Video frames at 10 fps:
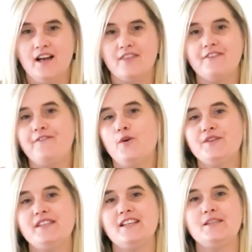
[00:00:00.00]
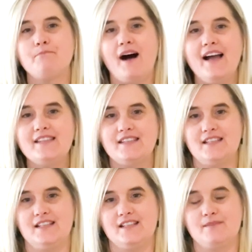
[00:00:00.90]
The Four Cities by
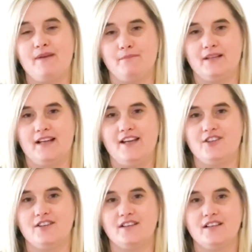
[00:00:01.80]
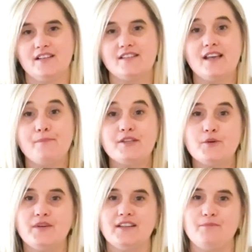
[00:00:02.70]
Cities publication,
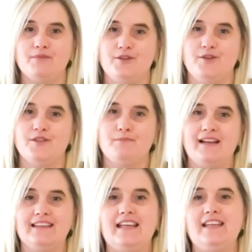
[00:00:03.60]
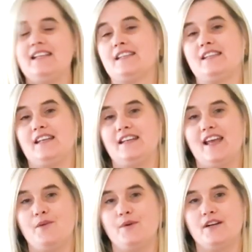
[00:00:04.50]
subsequently produced by leading city
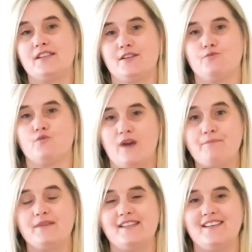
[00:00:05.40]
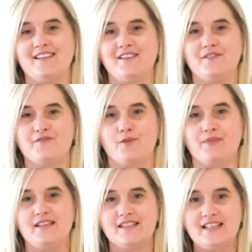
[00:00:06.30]
networks and representatives from
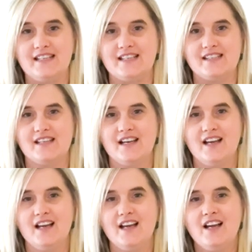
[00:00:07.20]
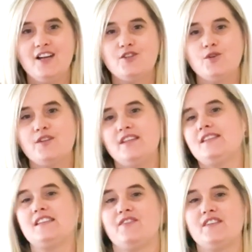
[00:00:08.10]
their cities, took
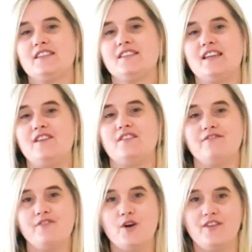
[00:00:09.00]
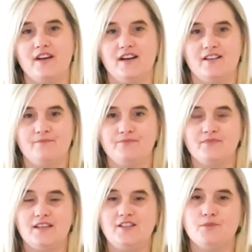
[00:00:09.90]
this synthesis even further
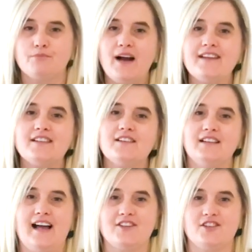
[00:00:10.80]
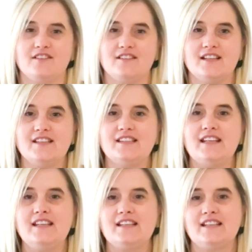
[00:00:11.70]
into practical actions that
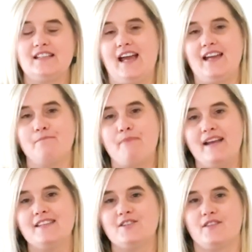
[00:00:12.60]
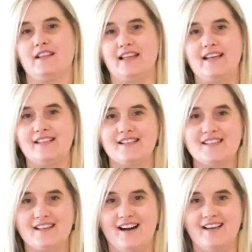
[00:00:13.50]
cities can take based on the
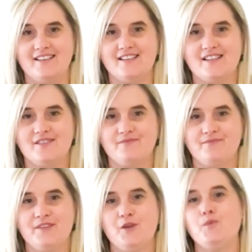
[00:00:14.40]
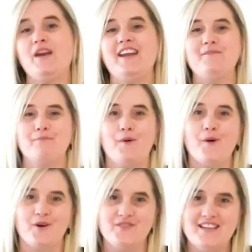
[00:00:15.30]
latest science. We need
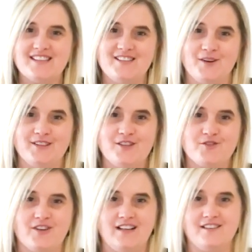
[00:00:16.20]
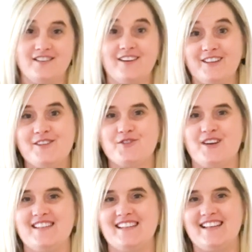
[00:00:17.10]
more of this knowledge
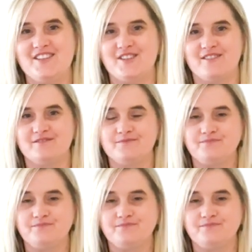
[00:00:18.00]
translation.